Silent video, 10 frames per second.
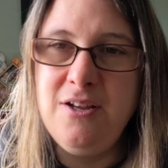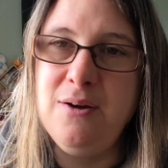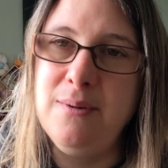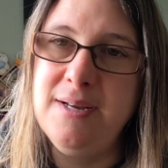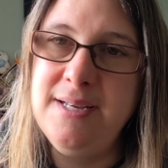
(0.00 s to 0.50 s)

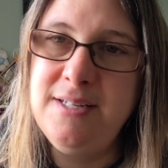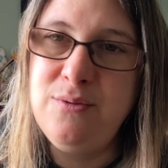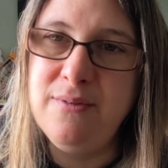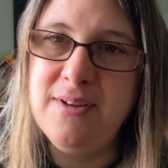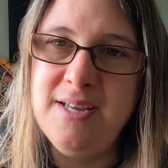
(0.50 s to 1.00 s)
You know how it
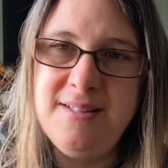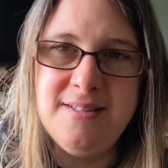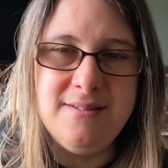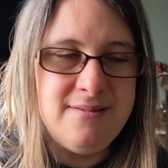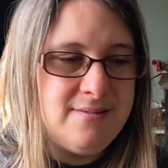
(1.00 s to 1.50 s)
is with
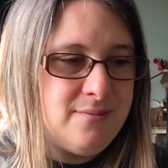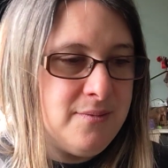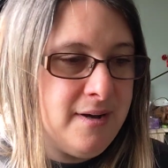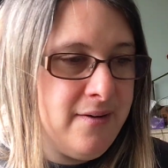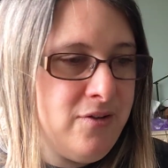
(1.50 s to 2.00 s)
kids and
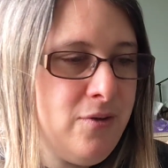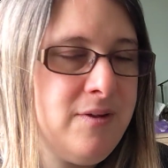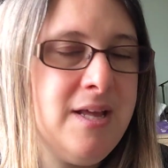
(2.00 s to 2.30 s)
what have you.